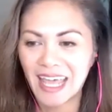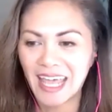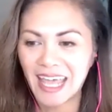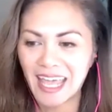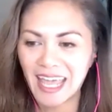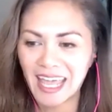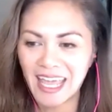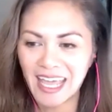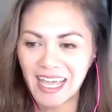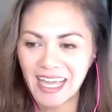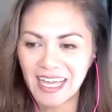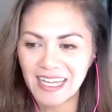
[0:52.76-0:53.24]

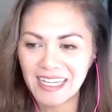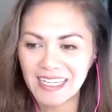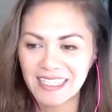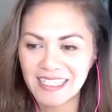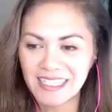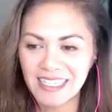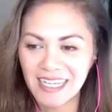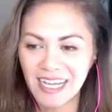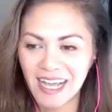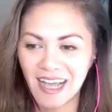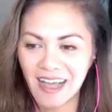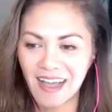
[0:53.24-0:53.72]

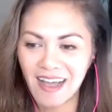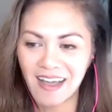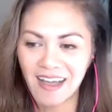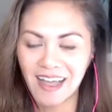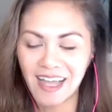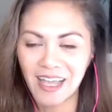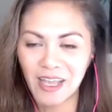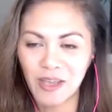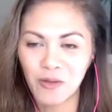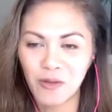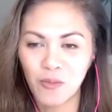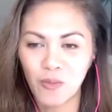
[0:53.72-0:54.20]
And
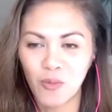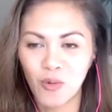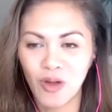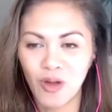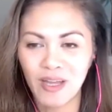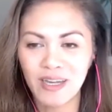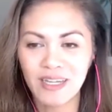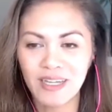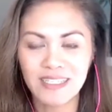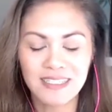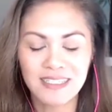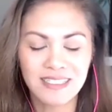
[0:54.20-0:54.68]
I
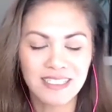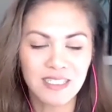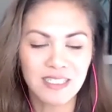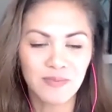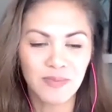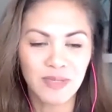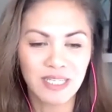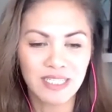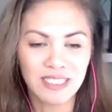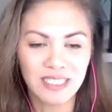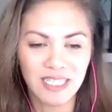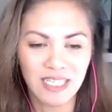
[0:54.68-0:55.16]
wanted to
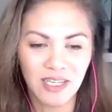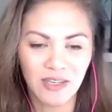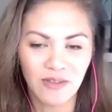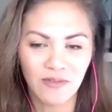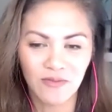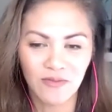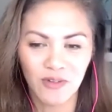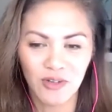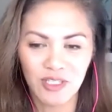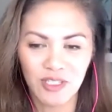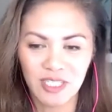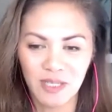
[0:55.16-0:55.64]
speak to him
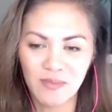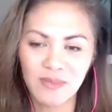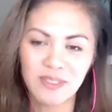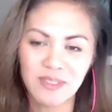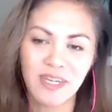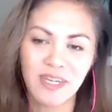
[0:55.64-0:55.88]
for some